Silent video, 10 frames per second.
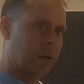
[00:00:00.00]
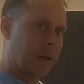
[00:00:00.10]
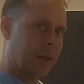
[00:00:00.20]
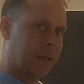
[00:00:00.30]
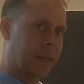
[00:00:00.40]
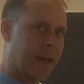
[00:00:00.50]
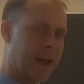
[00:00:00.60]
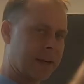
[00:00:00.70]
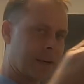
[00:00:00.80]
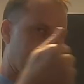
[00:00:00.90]
like
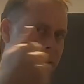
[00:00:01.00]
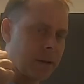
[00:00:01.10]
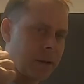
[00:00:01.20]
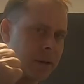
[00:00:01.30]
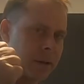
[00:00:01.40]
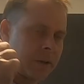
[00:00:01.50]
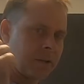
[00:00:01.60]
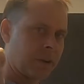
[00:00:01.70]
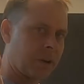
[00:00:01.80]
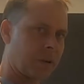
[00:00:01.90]
that.
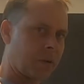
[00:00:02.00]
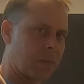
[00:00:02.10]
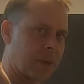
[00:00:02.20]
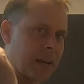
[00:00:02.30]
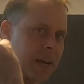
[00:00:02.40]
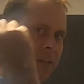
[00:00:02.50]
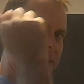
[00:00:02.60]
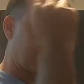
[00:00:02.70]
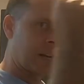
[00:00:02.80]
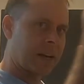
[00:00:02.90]
So you don't want to be
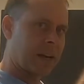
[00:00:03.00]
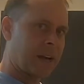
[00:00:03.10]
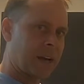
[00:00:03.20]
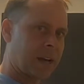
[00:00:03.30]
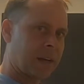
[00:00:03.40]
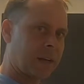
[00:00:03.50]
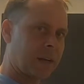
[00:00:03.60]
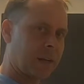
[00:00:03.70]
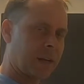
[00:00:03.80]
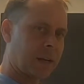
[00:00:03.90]
casting in an arc
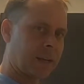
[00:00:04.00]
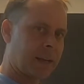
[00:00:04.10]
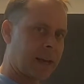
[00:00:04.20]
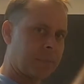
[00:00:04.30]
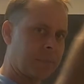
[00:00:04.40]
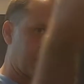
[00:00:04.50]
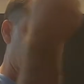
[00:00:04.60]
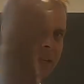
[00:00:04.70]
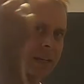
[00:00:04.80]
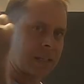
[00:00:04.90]
like that
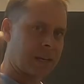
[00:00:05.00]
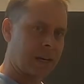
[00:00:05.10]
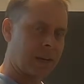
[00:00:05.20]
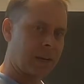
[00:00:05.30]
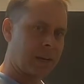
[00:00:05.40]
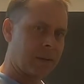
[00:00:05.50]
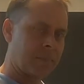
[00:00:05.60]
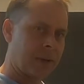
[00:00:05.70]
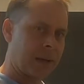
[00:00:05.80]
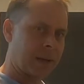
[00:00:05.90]
because that's going to
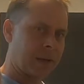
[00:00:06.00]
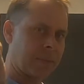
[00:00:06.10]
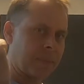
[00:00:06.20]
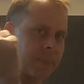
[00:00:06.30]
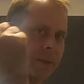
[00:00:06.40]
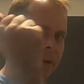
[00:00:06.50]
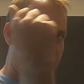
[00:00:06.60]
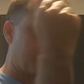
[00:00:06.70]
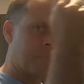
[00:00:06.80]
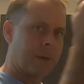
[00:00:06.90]
make a
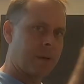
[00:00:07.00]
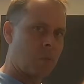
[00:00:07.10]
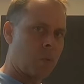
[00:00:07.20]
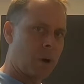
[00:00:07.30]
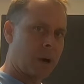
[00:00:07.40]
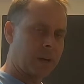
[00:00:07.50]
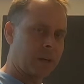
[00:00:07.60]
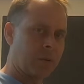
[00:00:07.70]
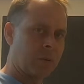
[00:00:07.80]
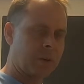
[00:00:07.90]
big wide
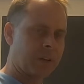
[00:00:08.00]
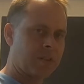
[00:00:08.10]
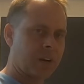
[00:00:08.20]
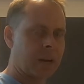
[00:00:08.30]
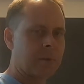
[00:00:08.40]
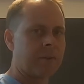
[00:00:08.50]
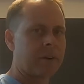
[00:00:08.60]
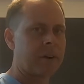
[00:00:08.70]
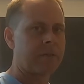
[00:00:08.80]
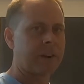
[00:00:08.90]
loop and it's not going to be
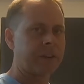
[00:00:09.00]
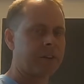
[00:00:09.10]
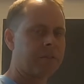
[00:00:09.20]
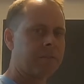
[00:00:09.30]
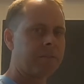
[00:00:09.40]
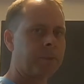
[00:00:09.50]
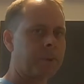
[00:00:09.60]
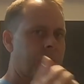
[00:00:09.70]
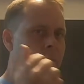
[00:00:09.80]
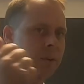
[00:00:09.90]
very effective.
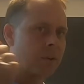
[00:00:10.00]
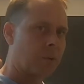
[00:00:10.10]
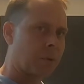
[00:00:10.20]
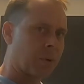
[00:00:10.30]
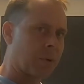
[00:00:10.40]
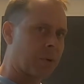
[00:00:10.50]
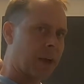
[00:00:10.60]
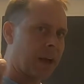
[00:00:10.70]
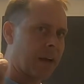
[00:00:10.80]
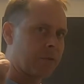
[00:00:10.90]
You want to
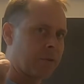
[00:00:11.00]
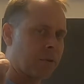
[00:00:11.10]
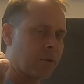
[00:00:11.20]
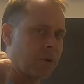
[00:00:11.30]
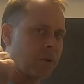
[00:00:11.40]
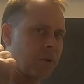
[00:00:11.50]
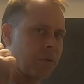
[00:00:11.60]
have your